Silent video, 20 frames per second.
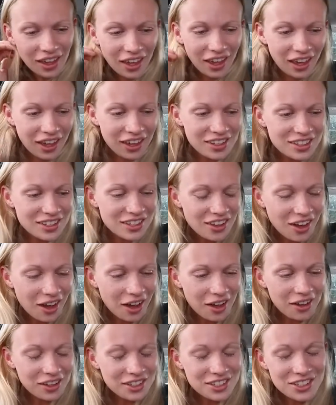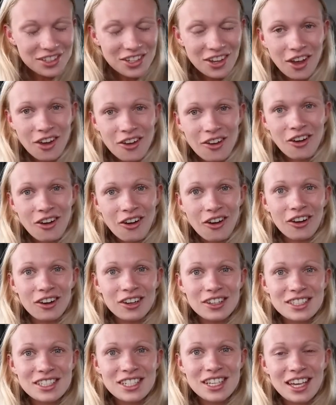it's so
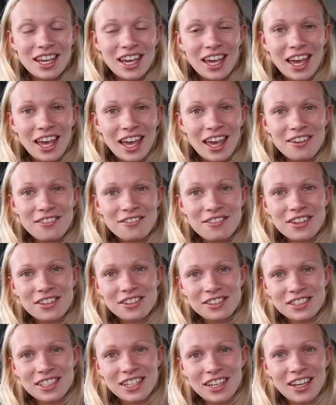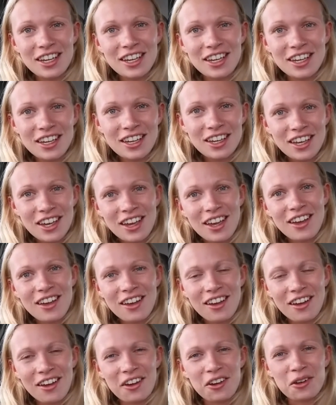hot. It feels like,
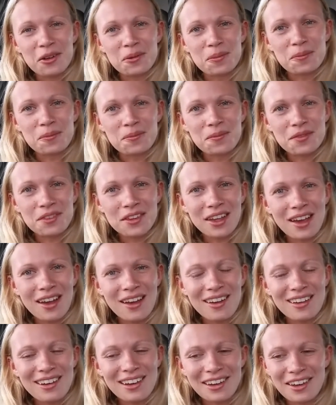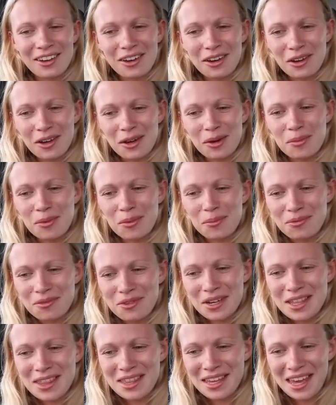um, like I'm um,
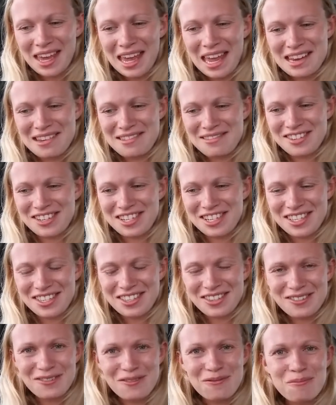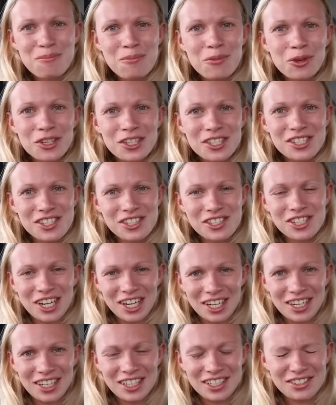breathing in just
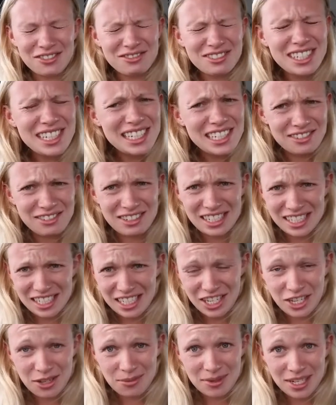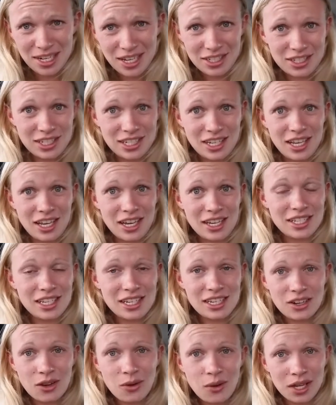moisture. It's really, really humid actually. I
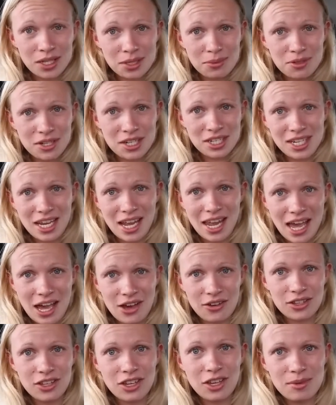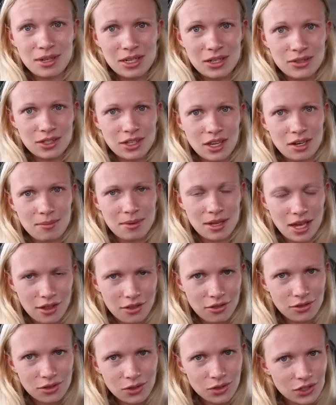didn't quite appreciate how humid it was going to be. I
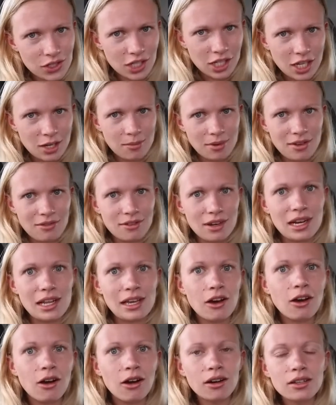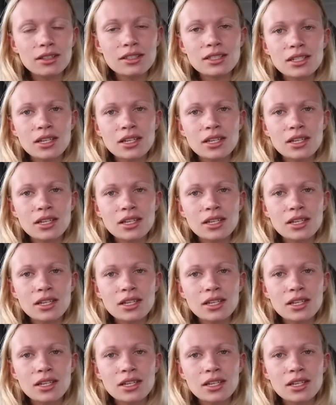thought it was just going to be really hot.